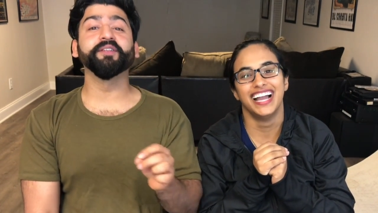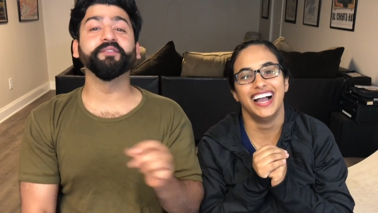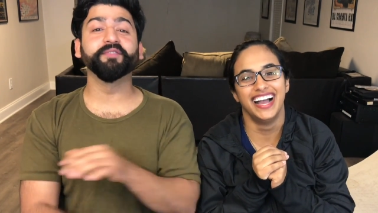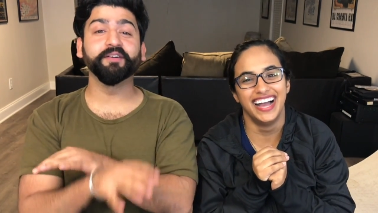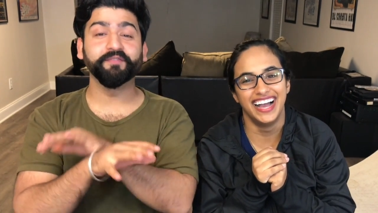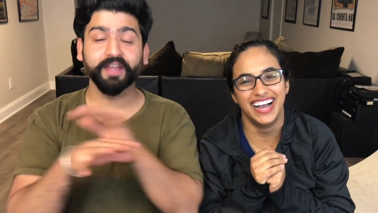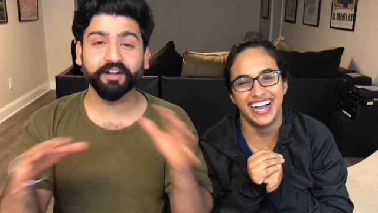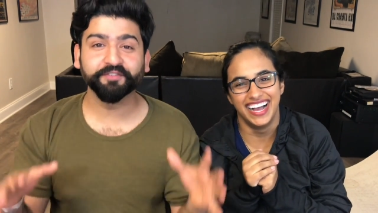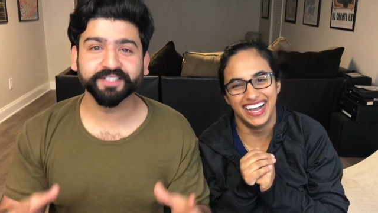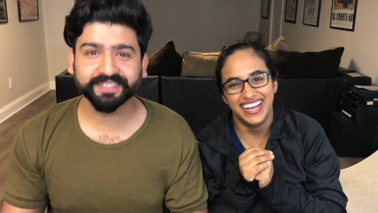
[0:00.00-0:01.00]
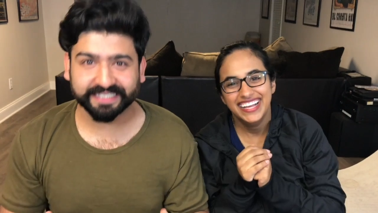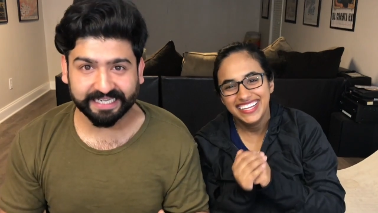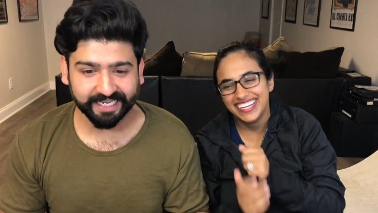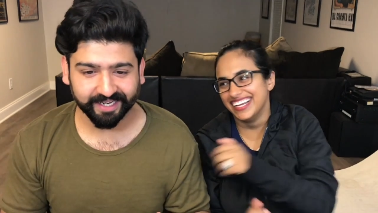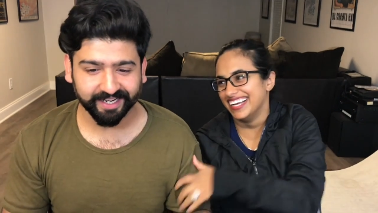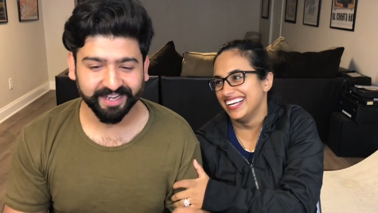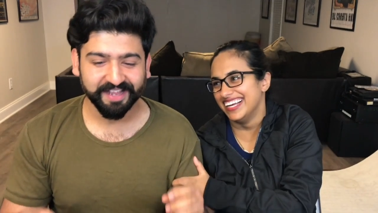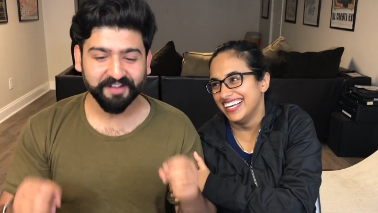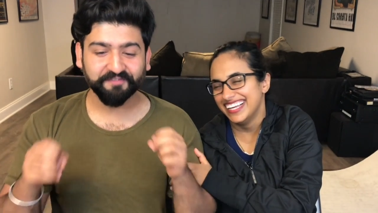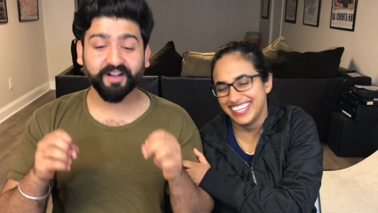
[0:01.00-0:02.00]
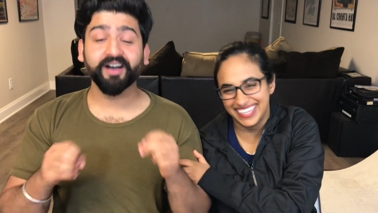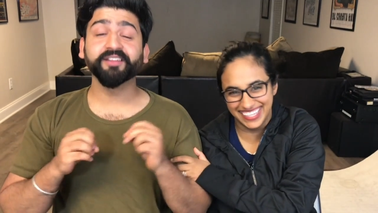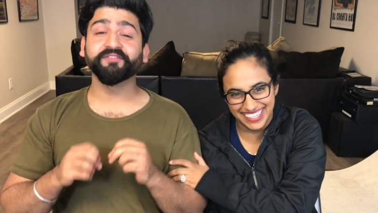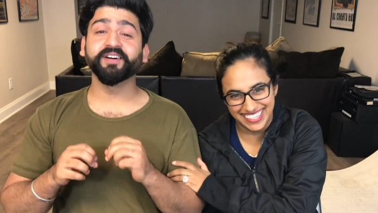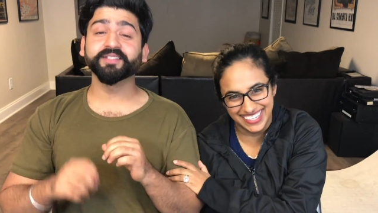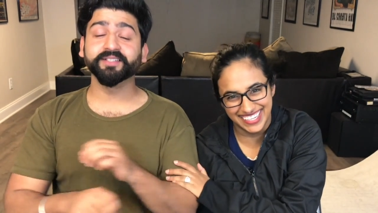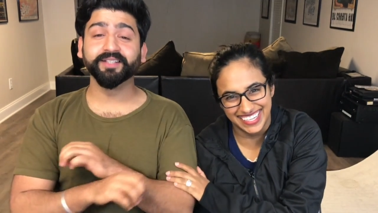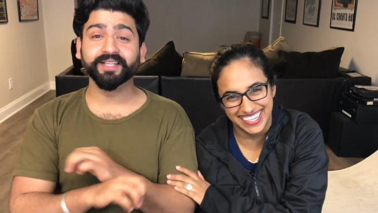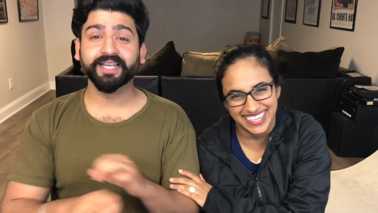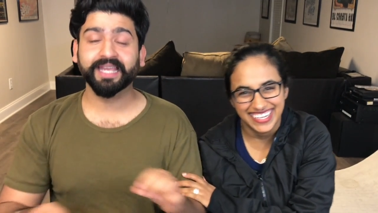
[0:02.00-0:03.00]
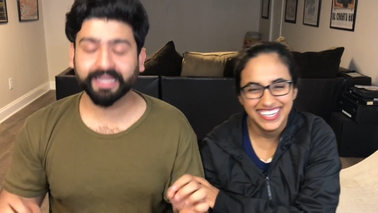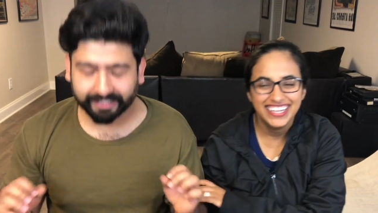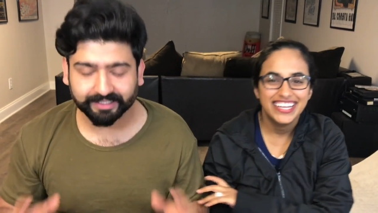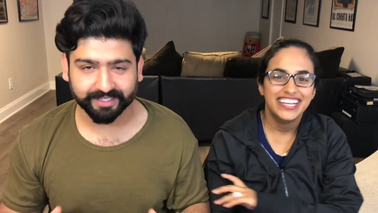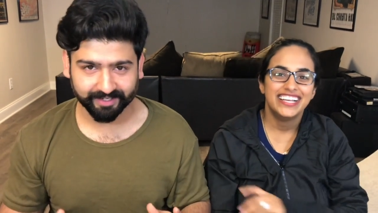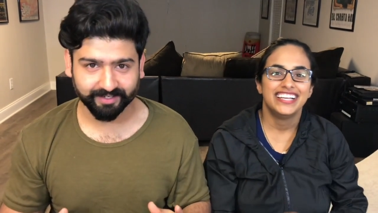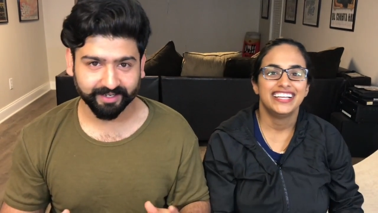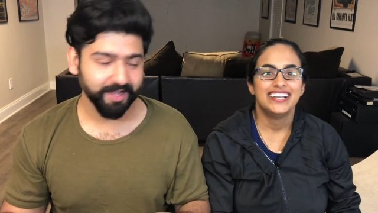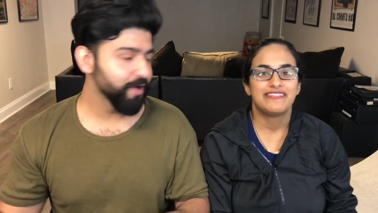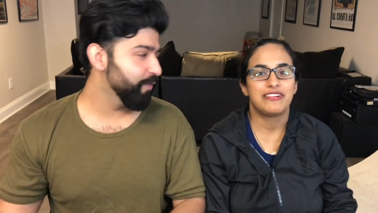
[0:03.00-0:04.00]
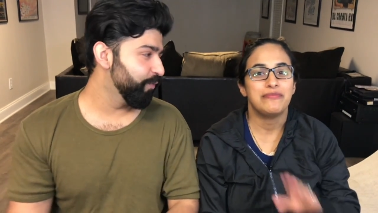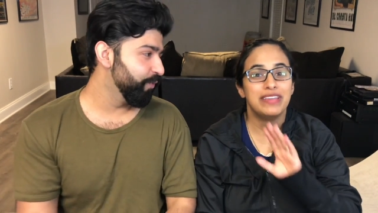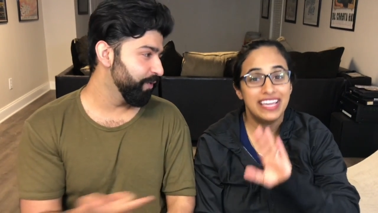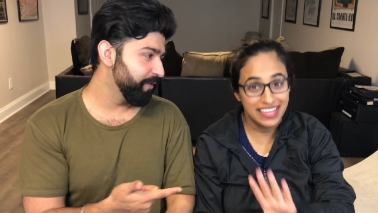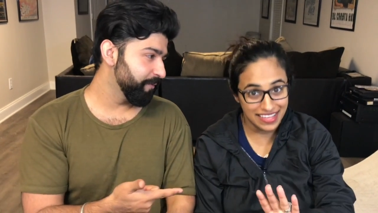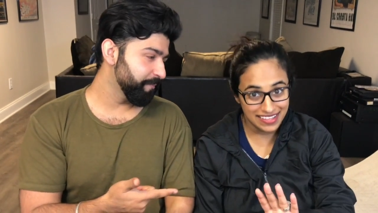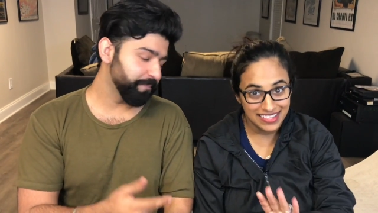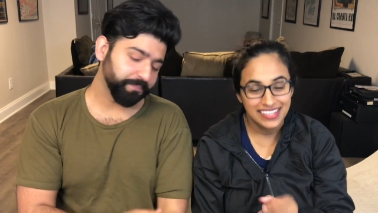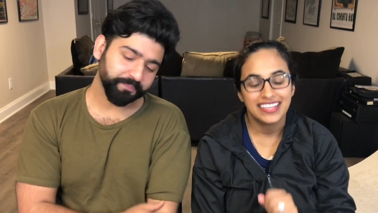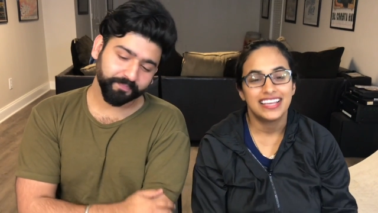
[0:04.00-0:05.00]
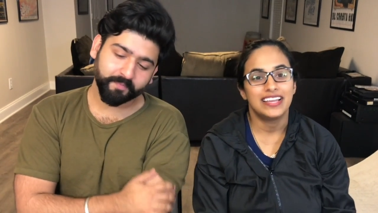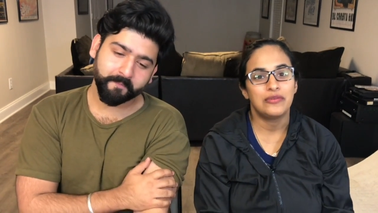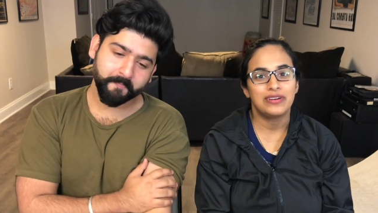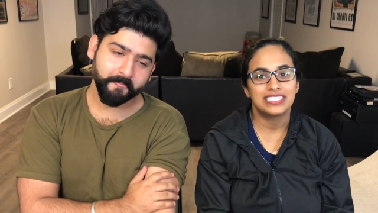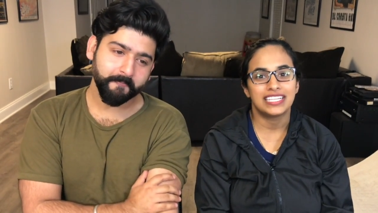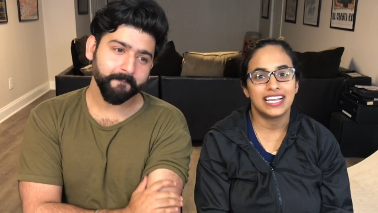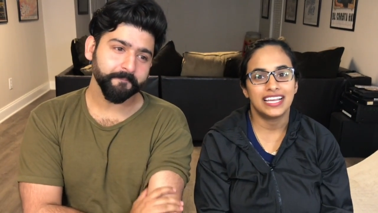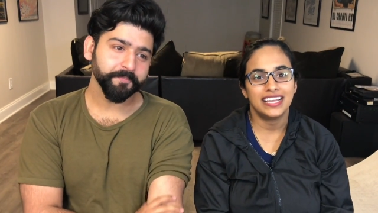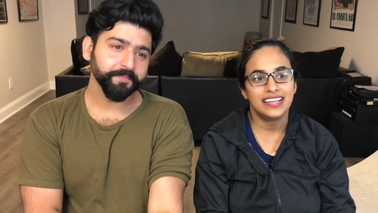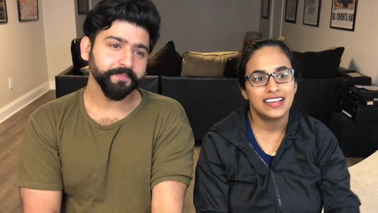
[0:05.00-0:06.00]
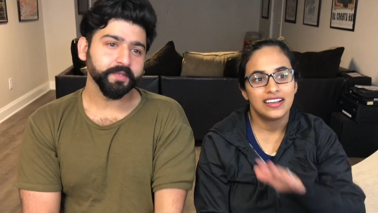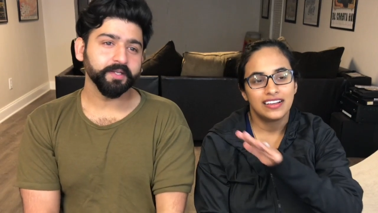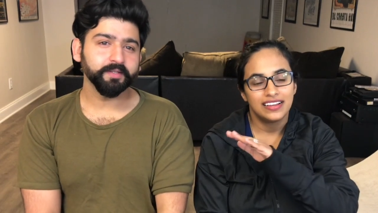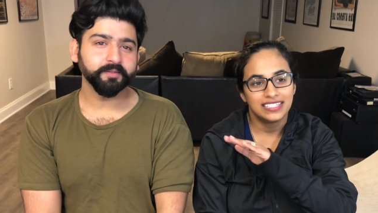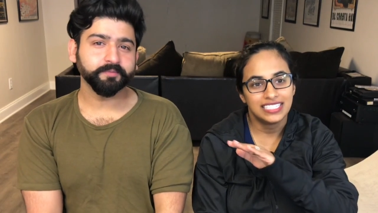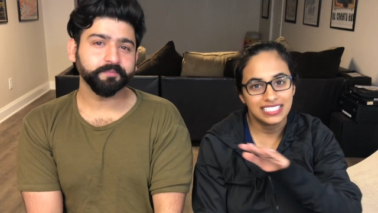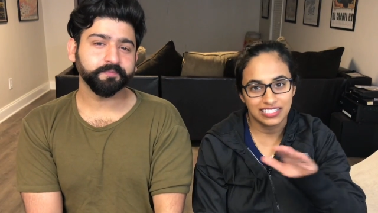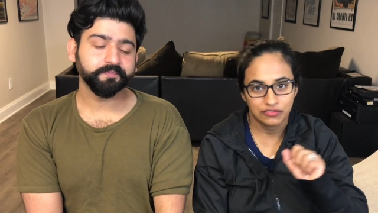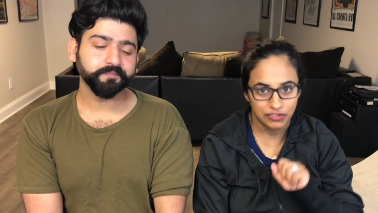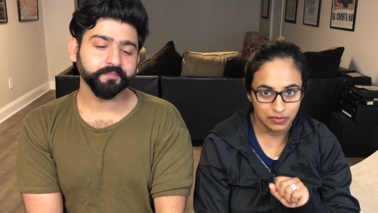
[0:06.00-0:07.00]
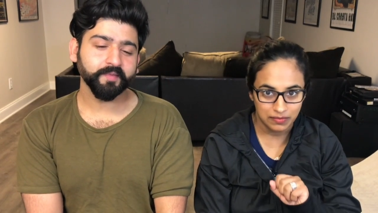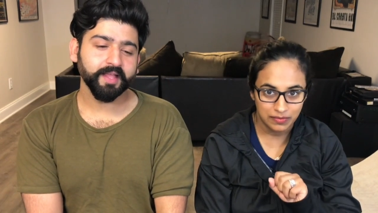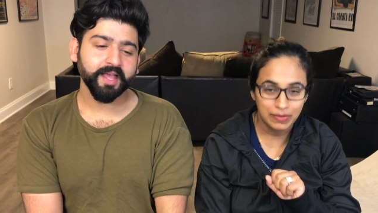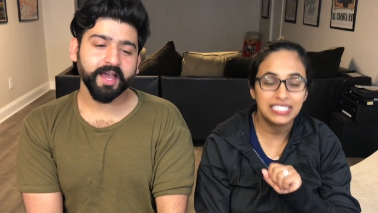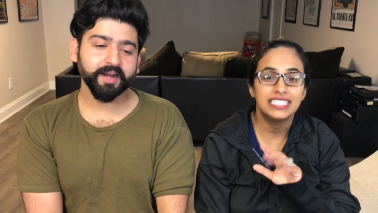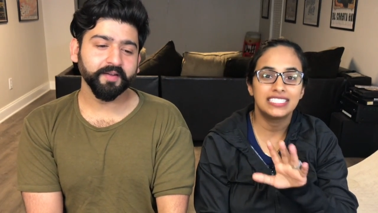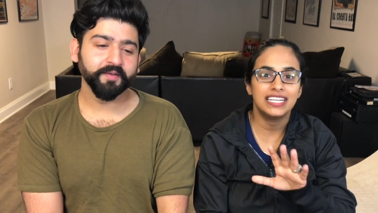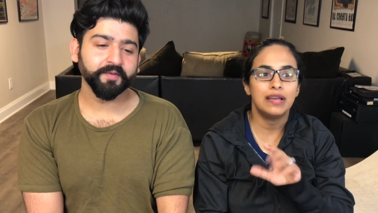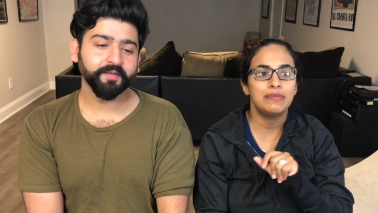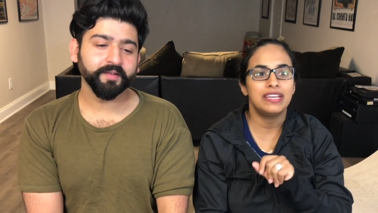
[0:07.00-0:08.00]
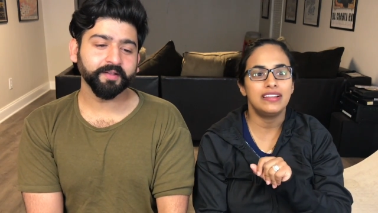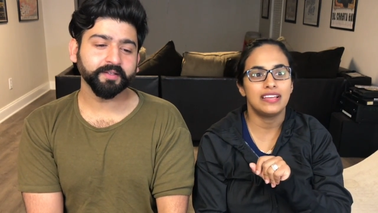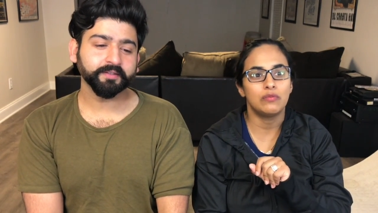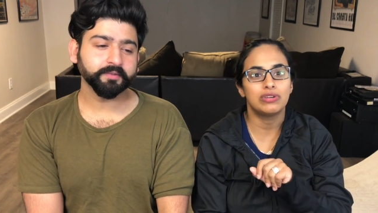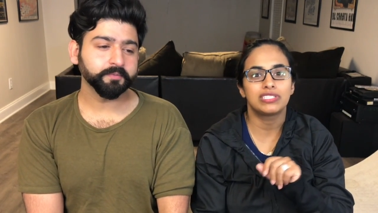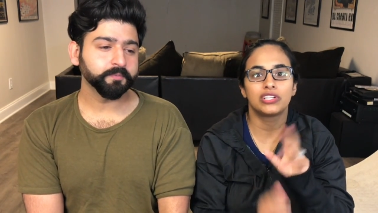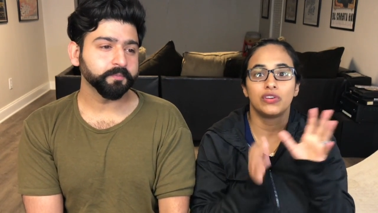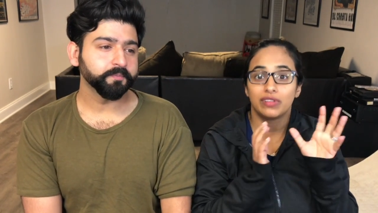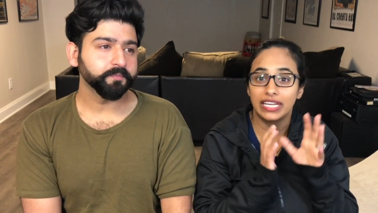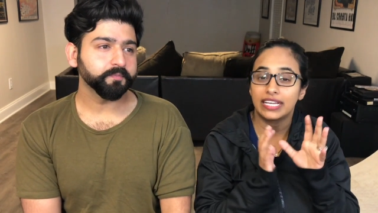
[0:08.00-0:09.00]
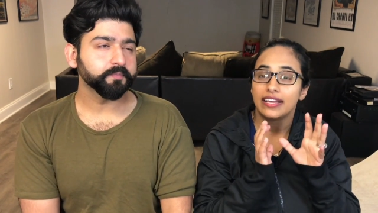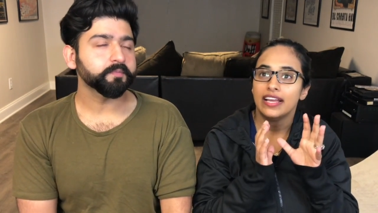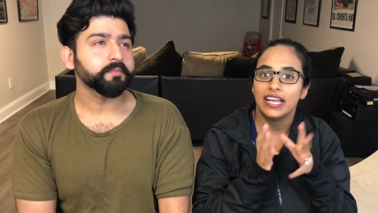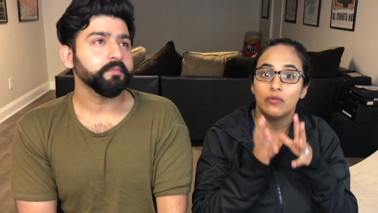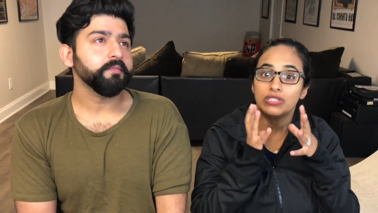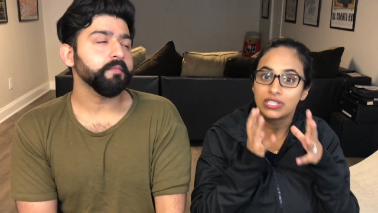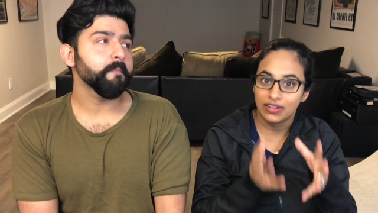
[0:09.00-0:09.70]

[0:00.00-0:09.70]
Speaker 1: films I've ever seen. Fahadh Faasil killed it.
Speaker 2: For me, it was a decent film. By decent, I mean it was good. Like it was